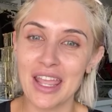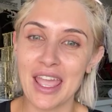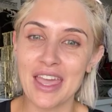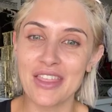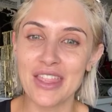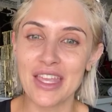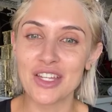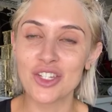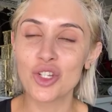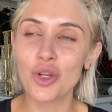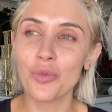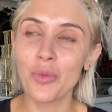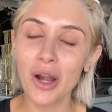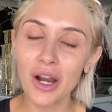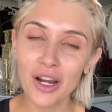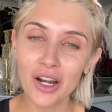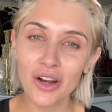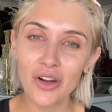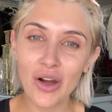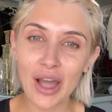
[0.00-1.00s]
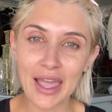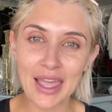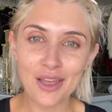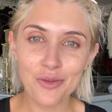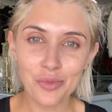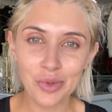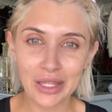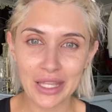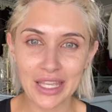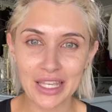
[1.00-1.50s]
And then tomorrow I have
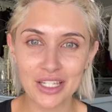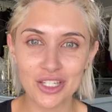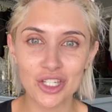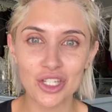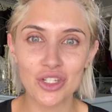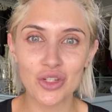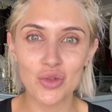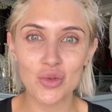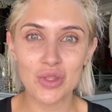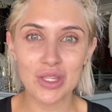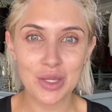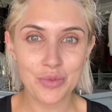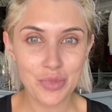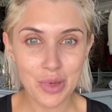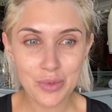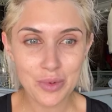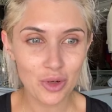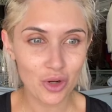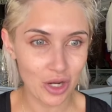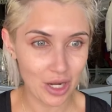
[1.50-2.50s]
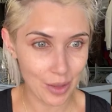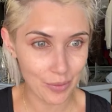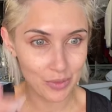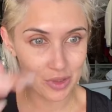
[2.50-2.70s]
planned to do the BB cream.